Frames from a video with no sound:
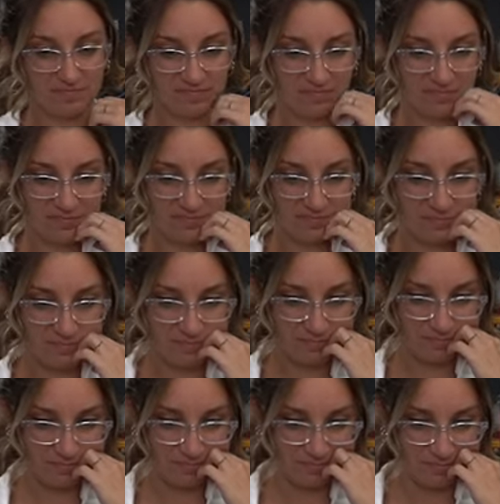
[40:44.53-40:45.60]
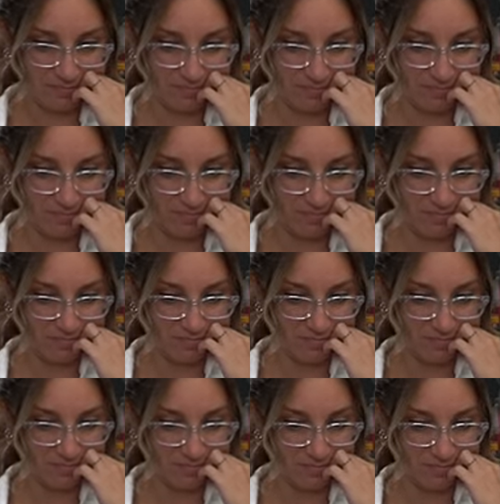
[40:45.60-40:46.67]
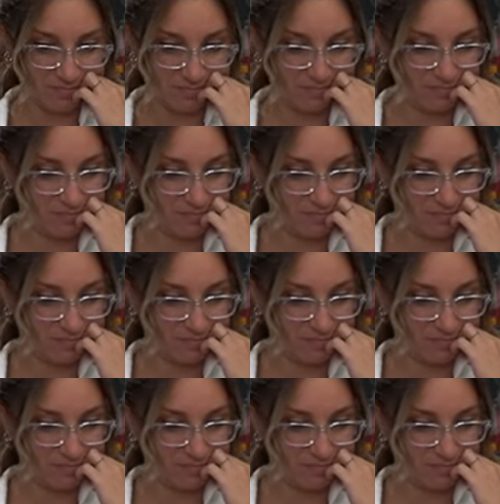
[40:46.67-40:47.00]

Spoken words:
(silent)